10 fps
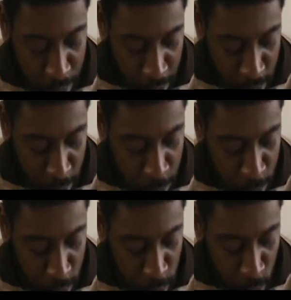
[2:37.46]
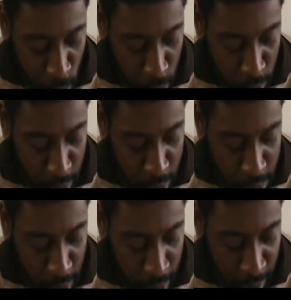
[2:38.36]
they that fear the Lord in
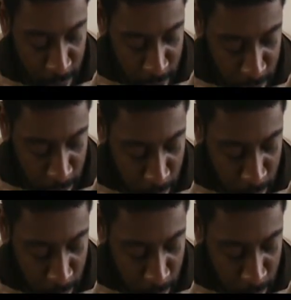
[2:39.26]
his eyes.